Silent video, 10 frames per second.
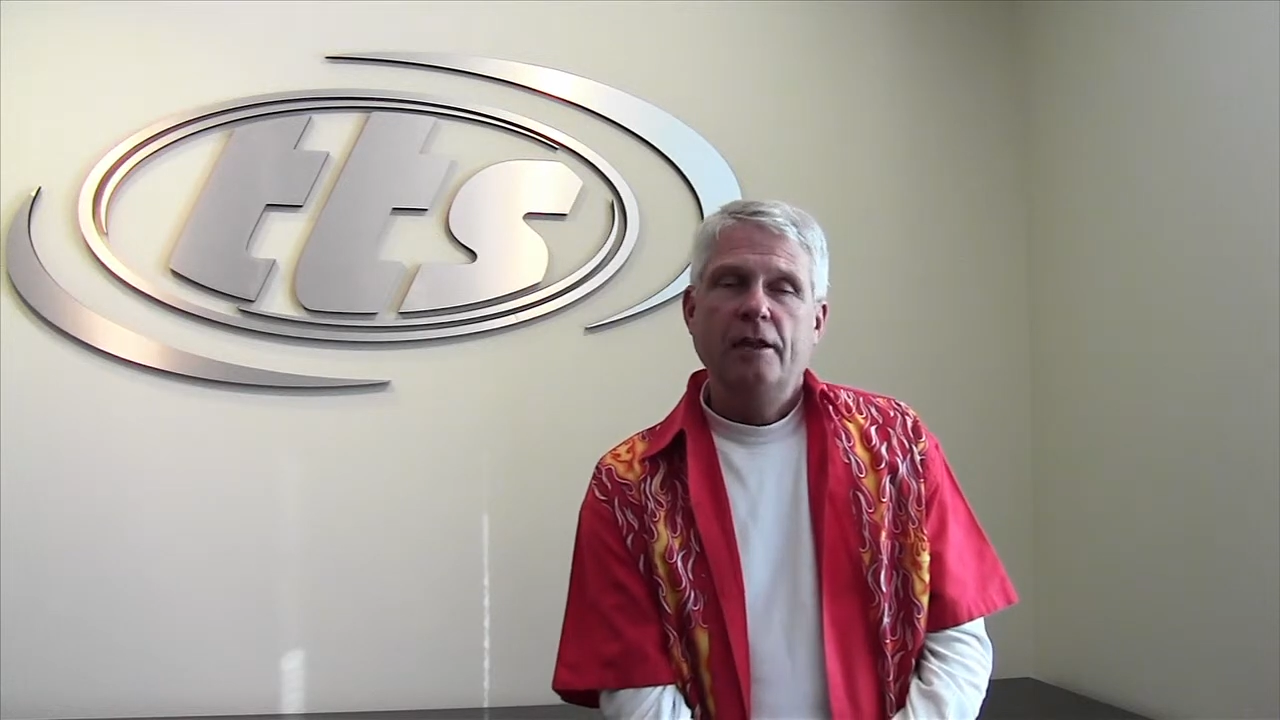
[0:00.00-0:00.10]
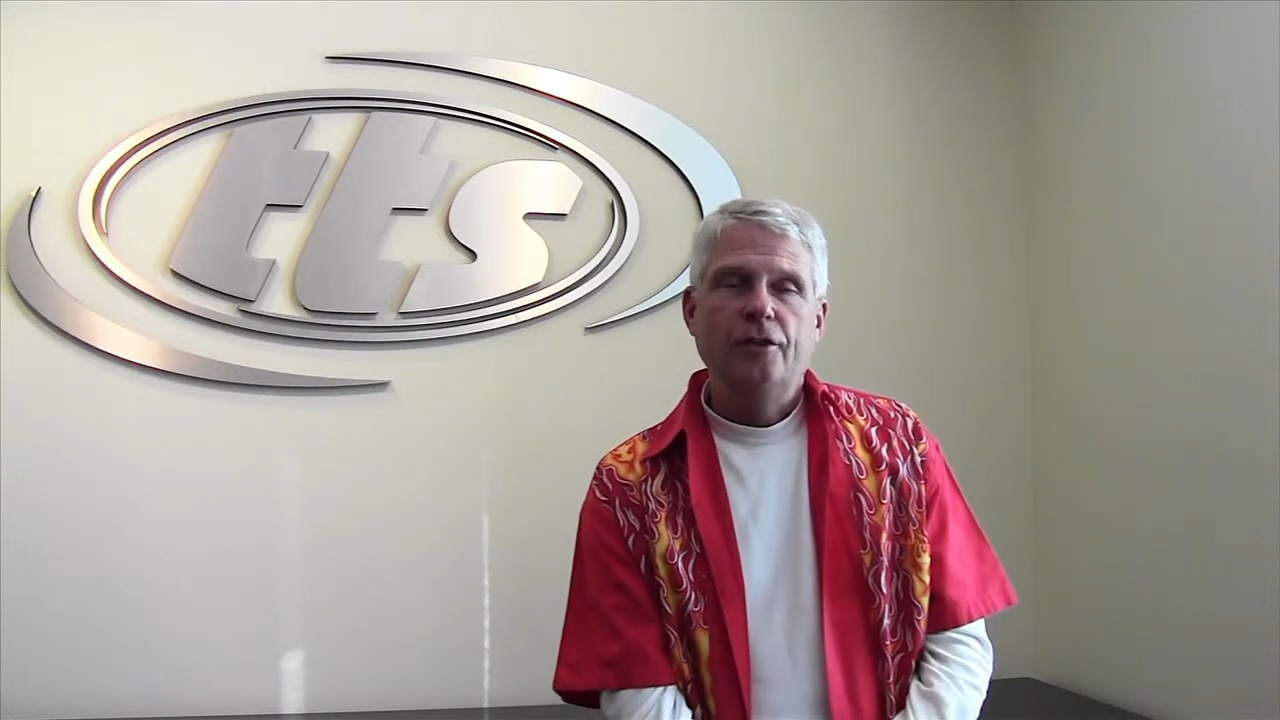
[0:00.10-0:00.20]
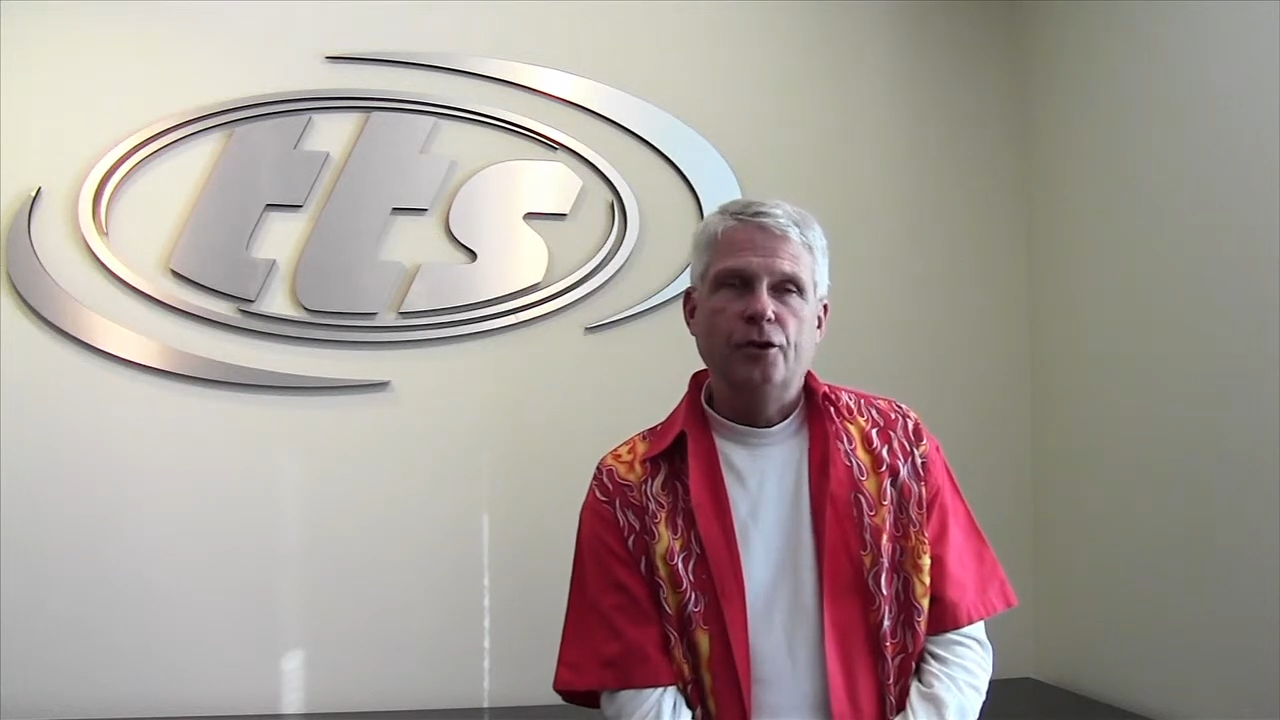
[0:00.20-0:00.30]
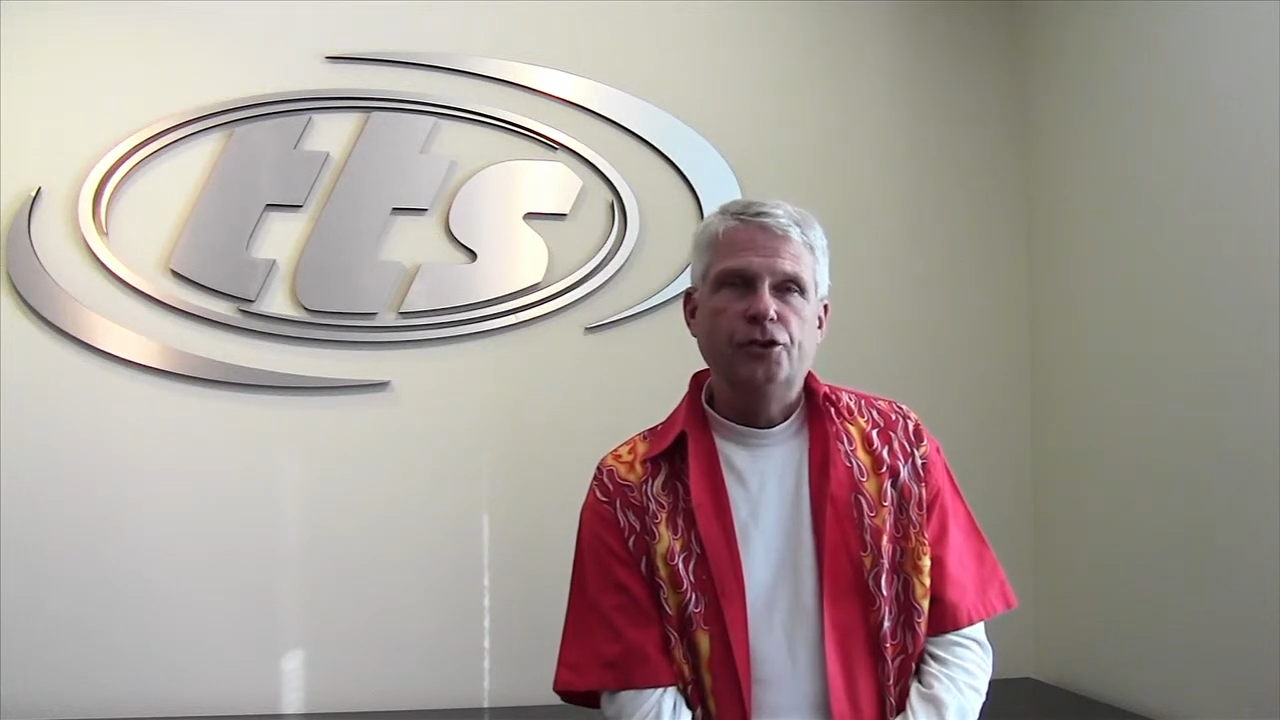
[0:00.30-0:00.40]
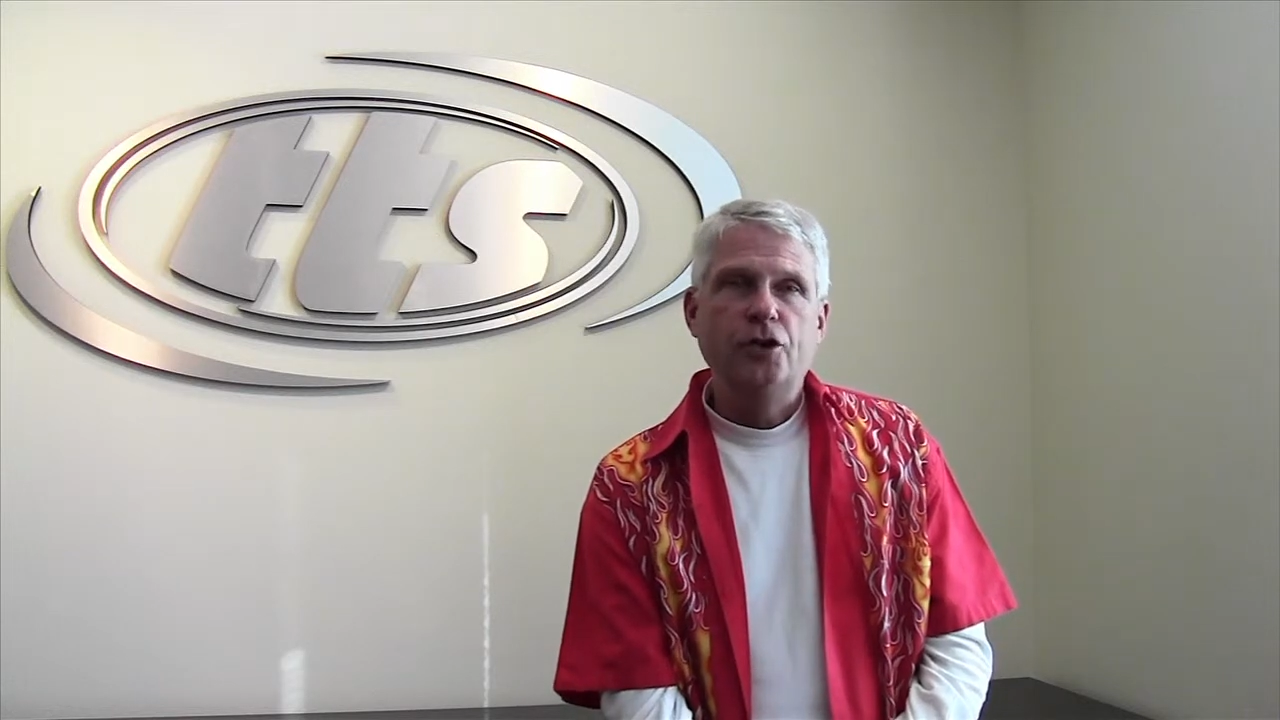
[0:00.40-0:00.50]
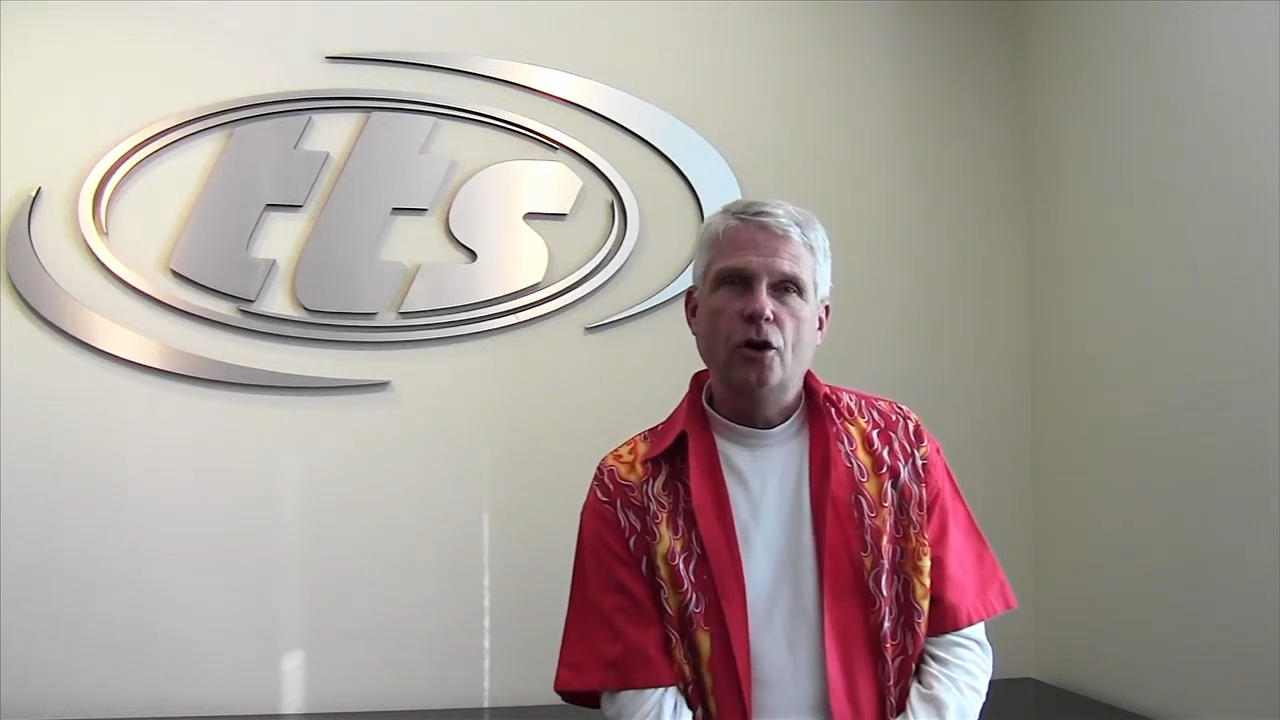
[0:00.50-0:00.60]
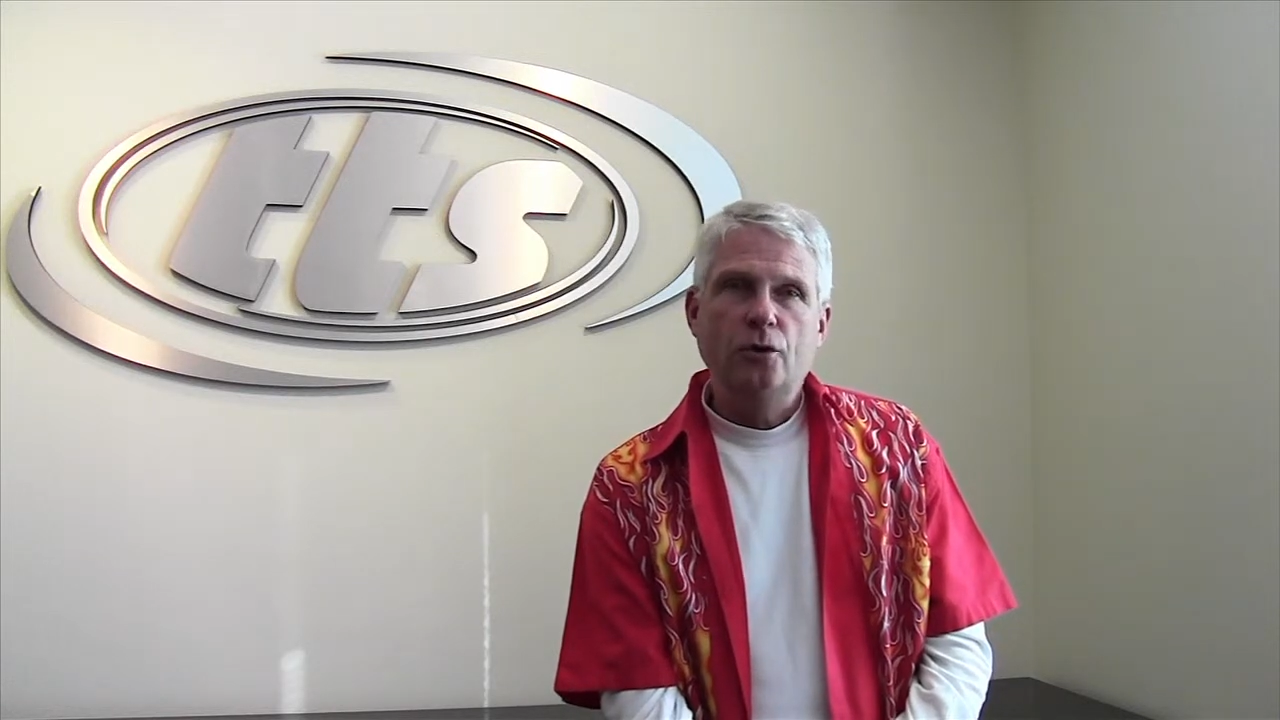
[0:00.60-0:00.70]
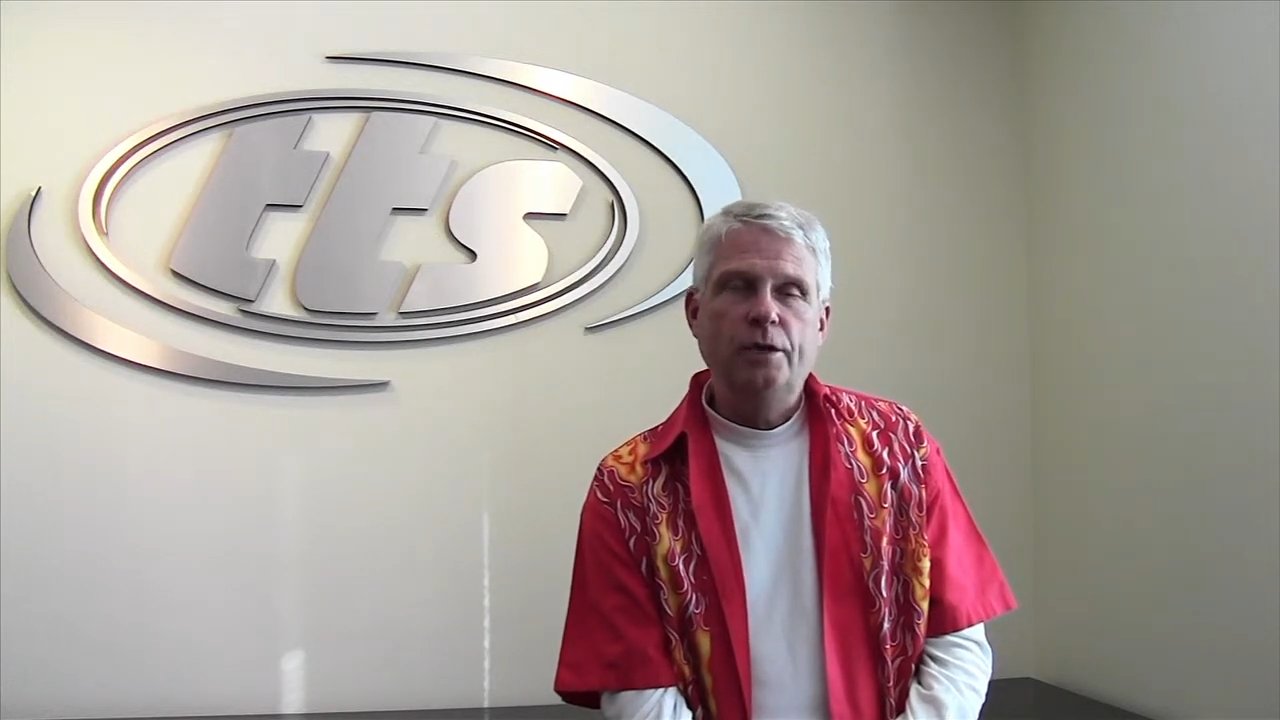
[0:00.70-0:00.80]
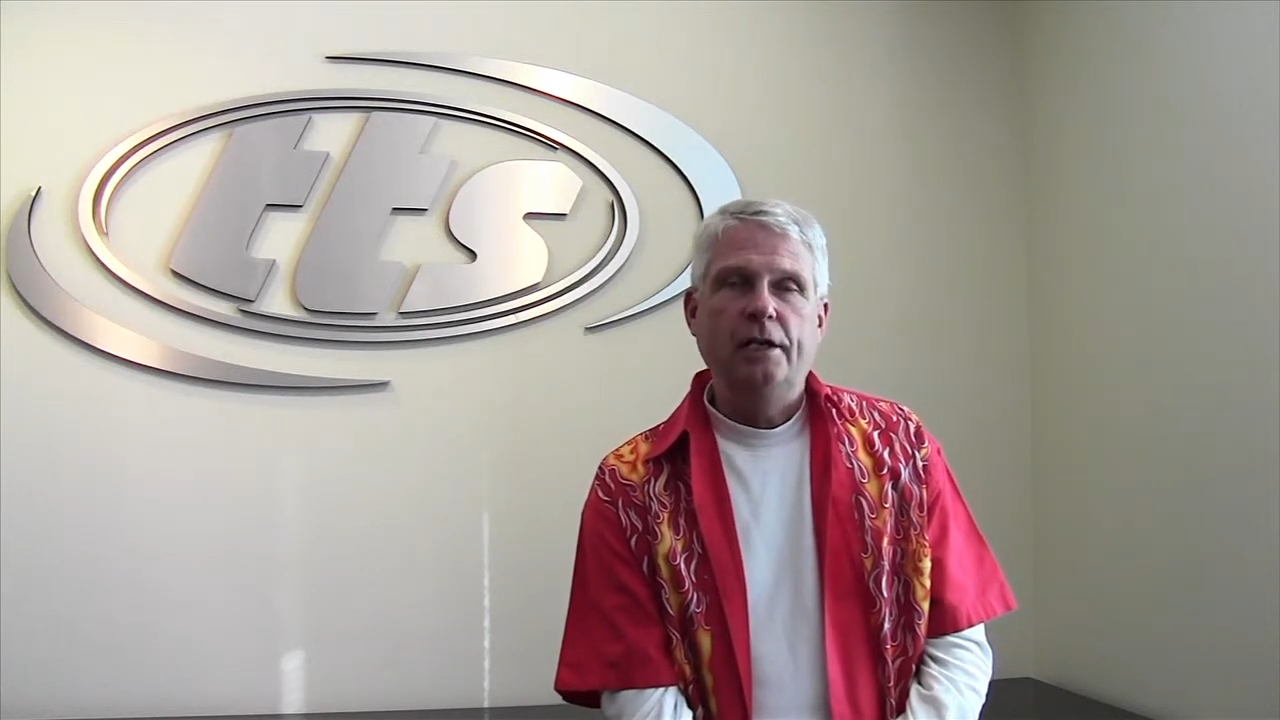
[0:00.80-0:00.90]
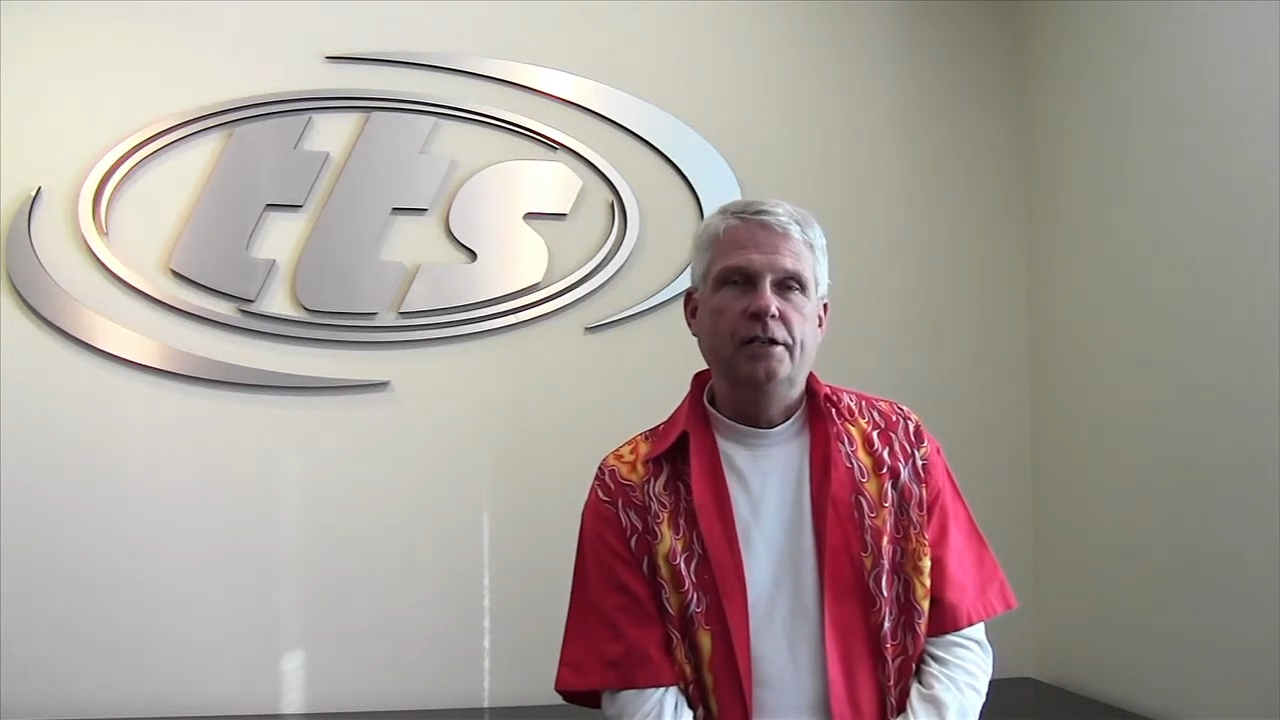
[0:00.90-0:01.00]
there's
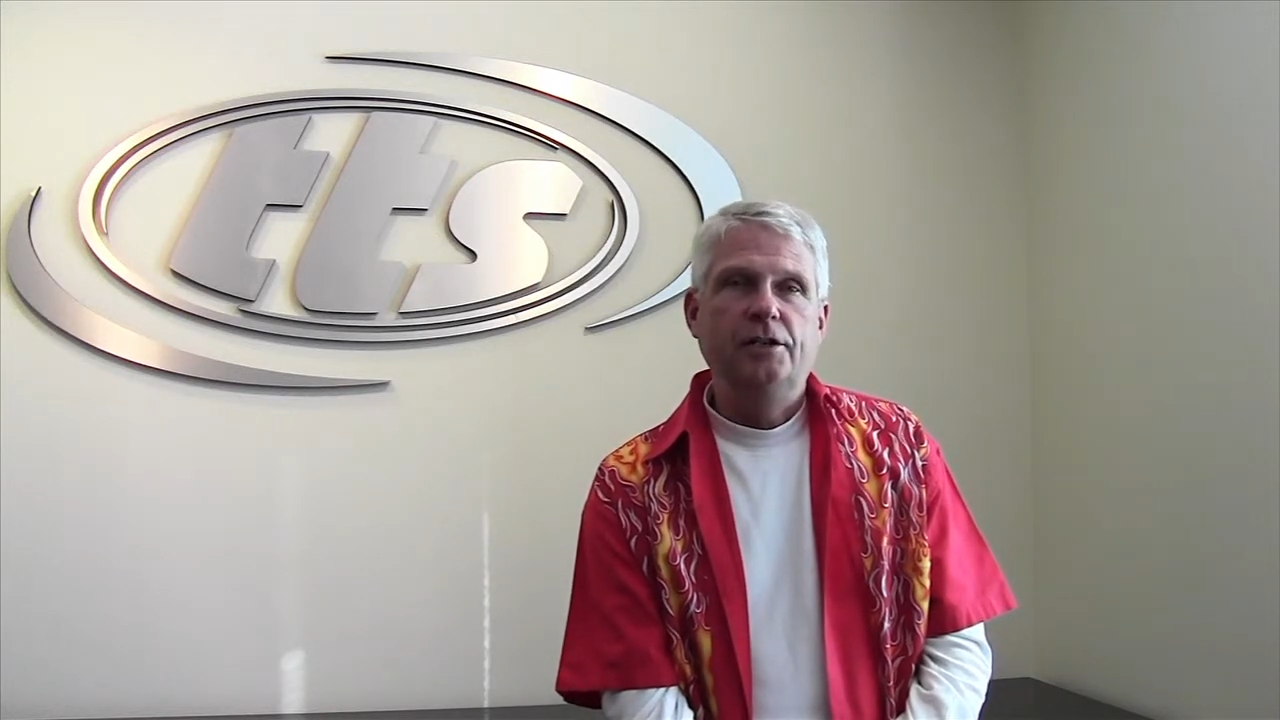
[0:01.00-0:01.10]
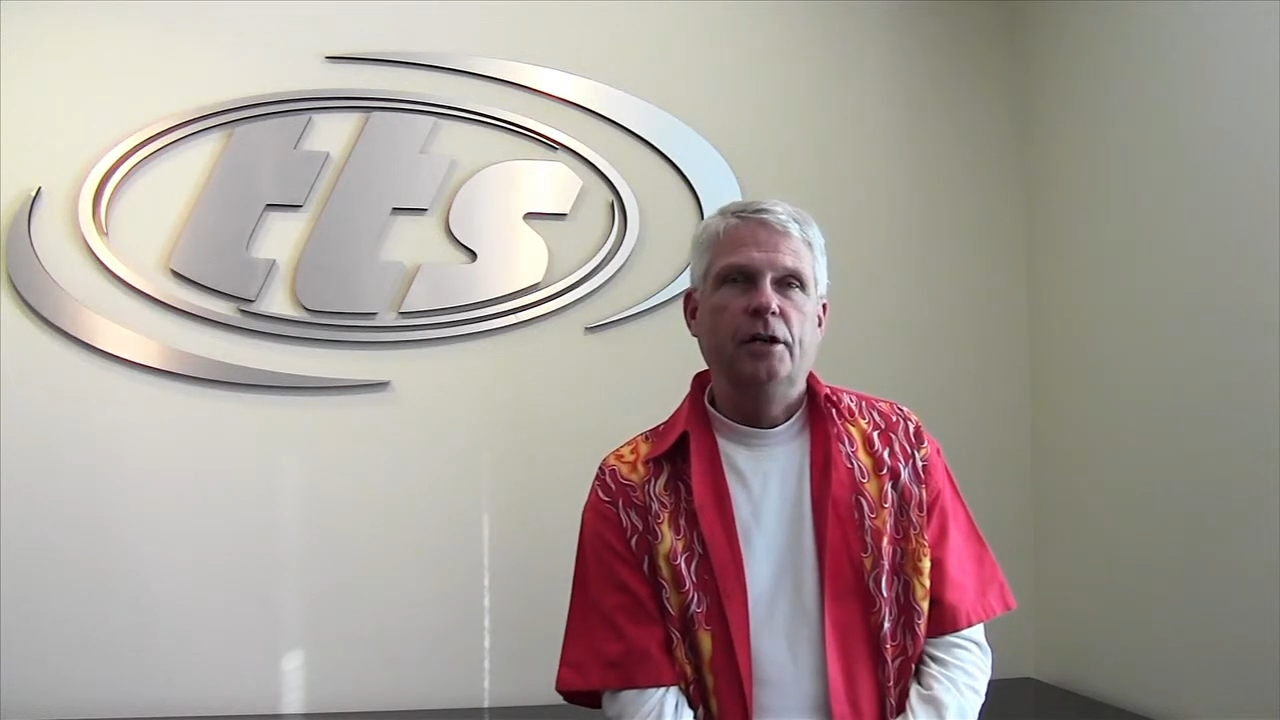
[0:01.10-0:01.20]
no need to